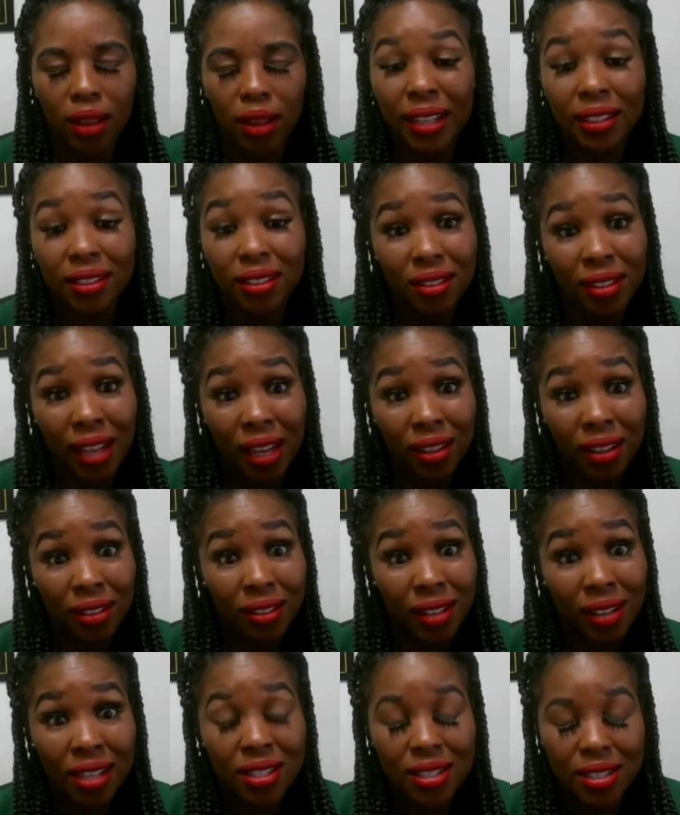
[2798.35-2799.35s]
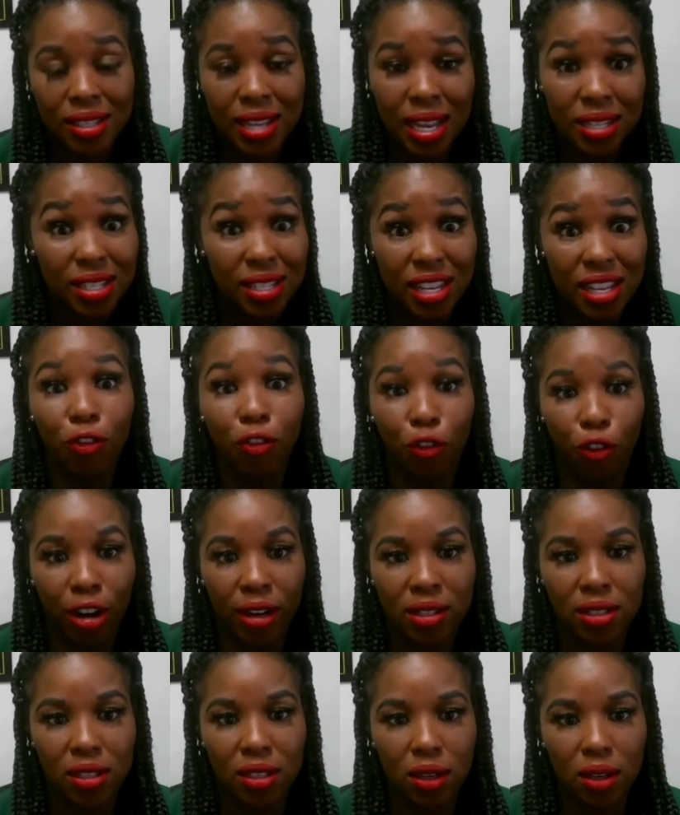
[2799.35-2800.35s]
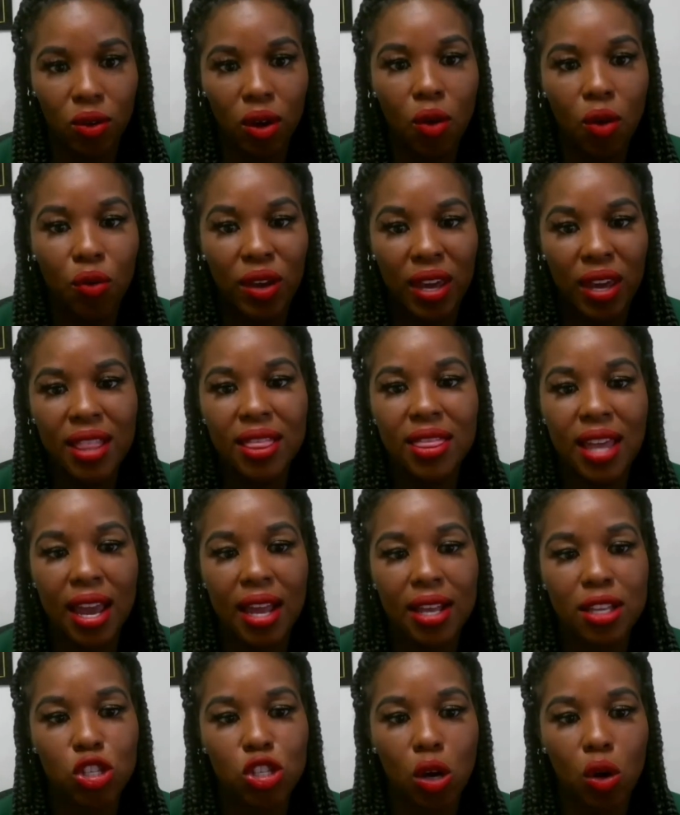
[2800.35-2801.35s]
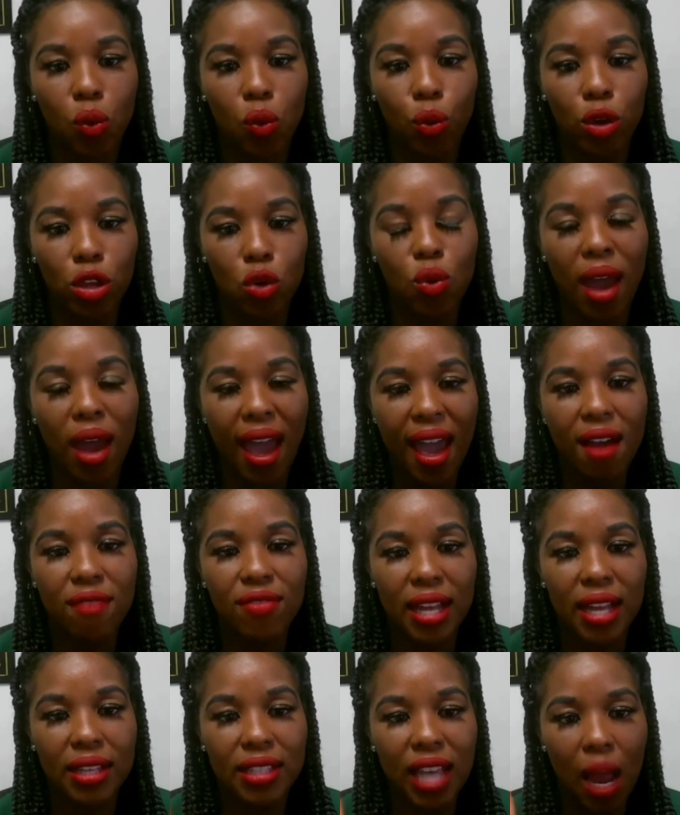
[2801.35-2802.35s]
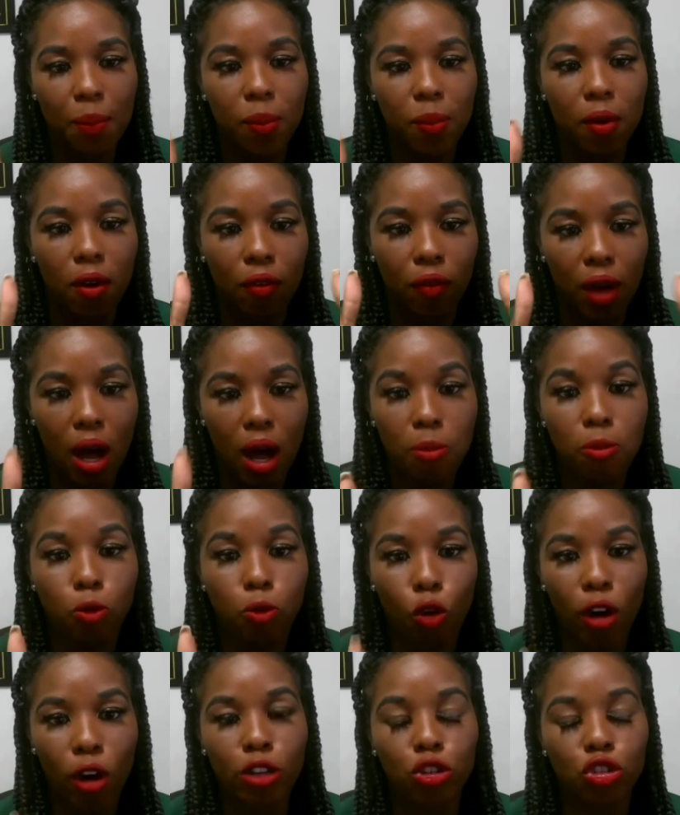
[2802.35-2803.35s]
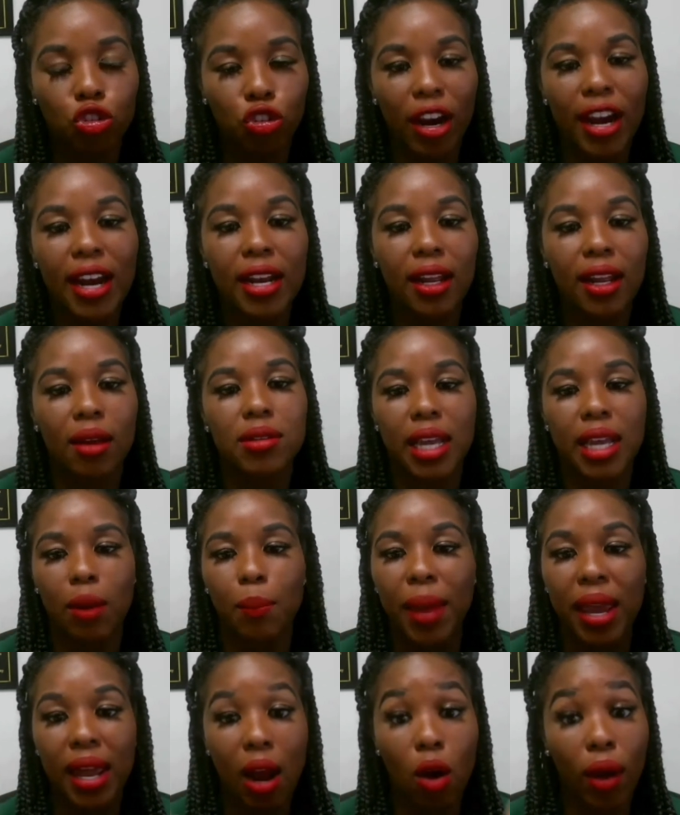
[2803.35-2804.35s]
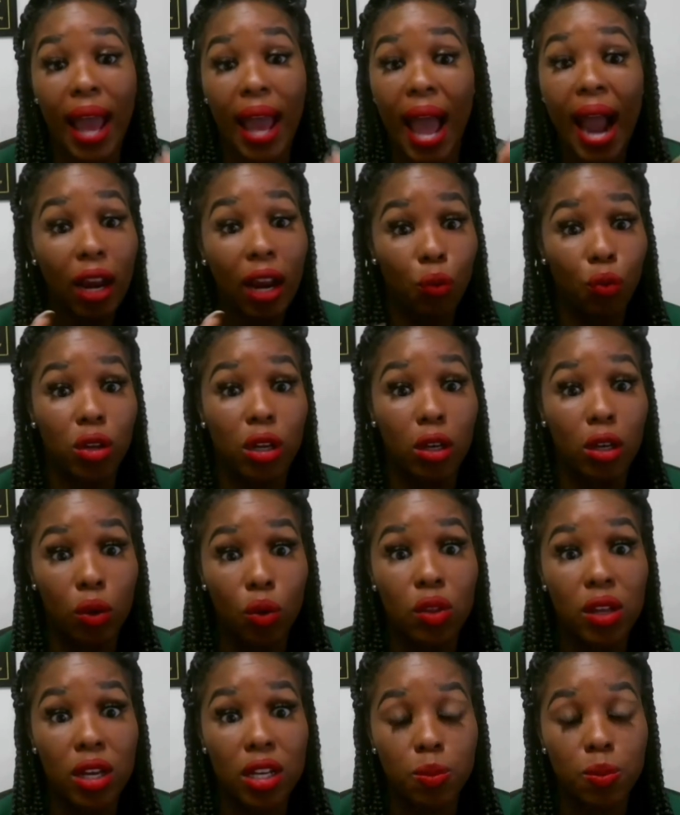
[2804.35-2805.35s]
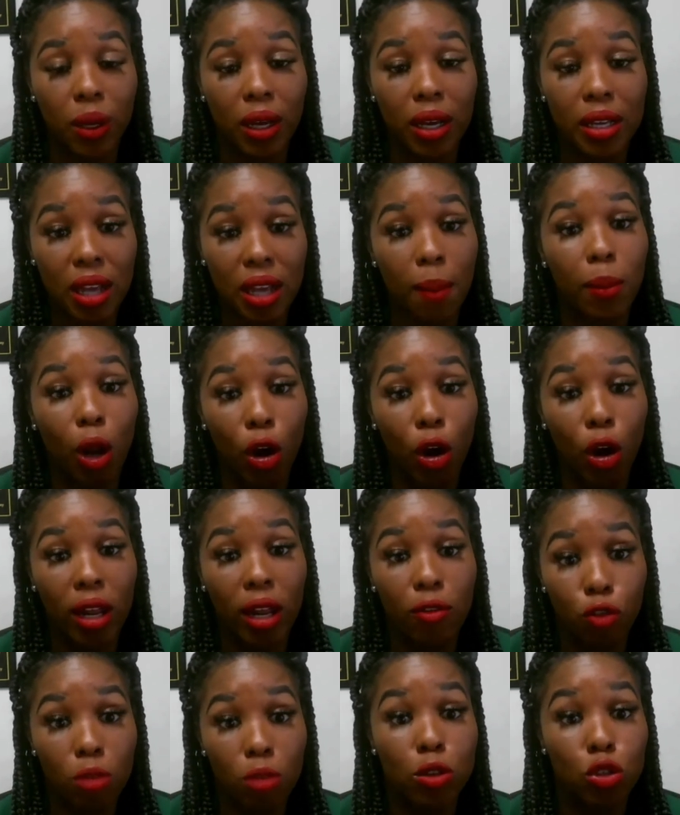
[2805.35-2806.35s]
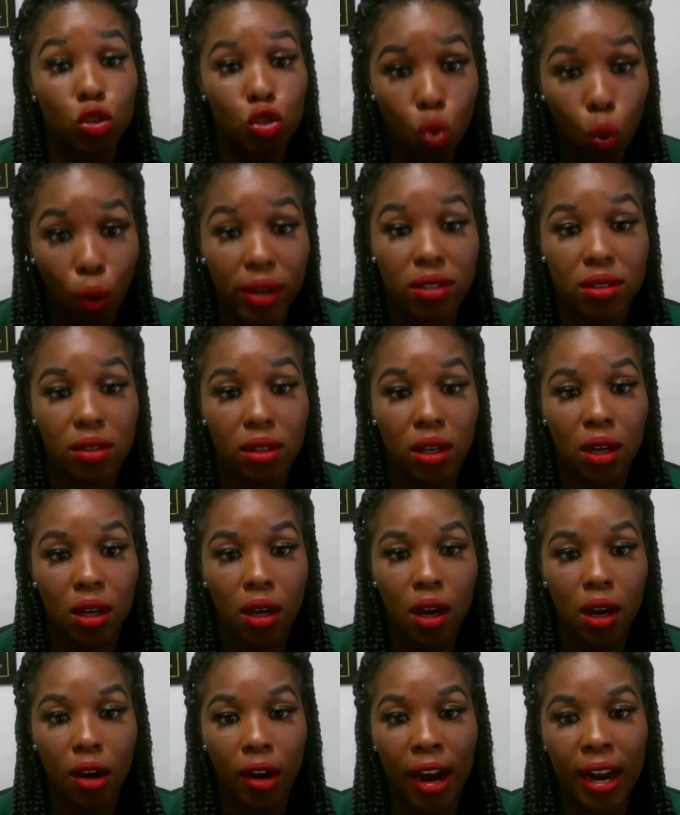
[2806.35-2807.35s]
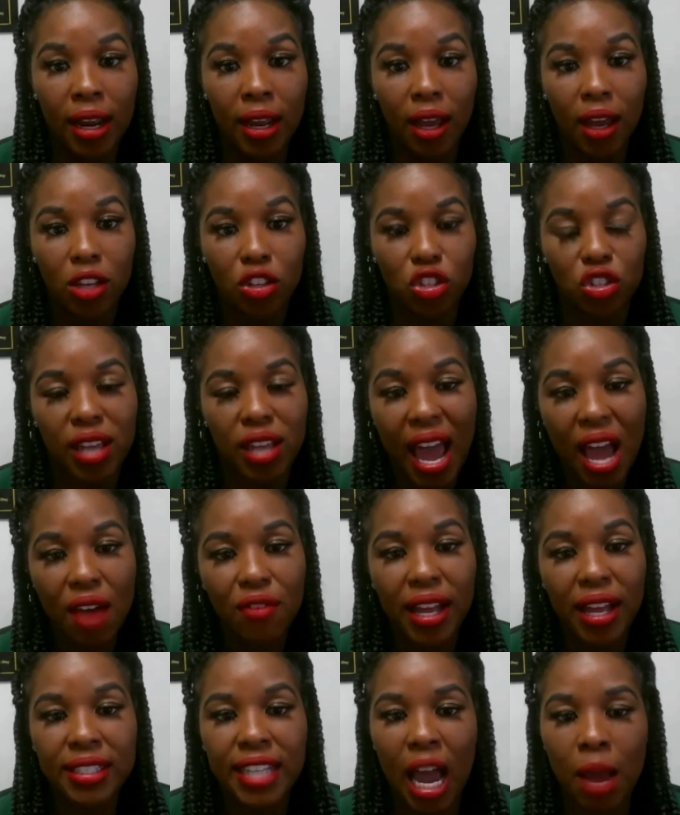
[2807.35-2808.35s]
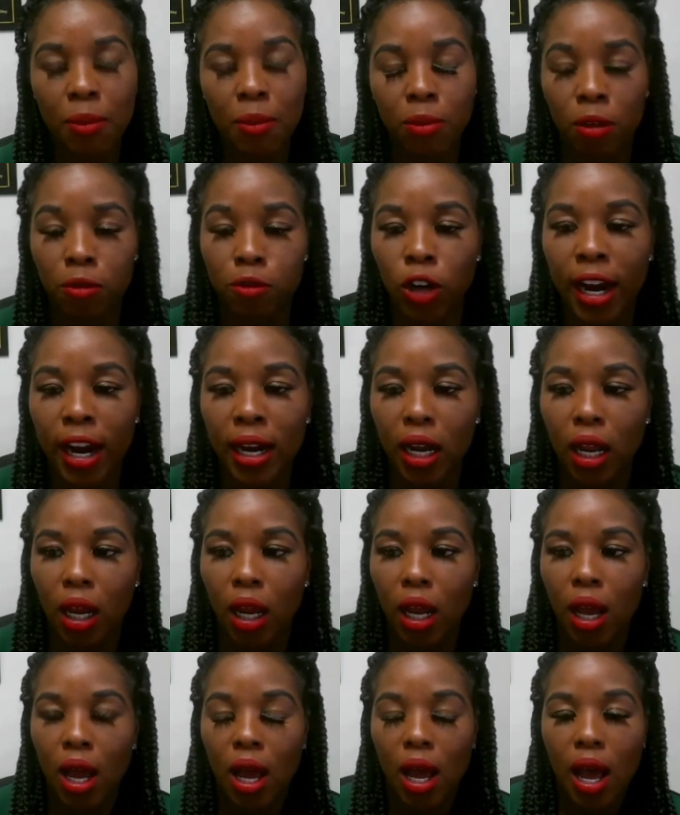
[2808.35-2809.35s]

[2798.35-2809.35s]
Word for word: that's that that's that's different you don't get that and so when you have that type of upfront training it's like man okay i can really do this because i'm learning from the source right just having that type of training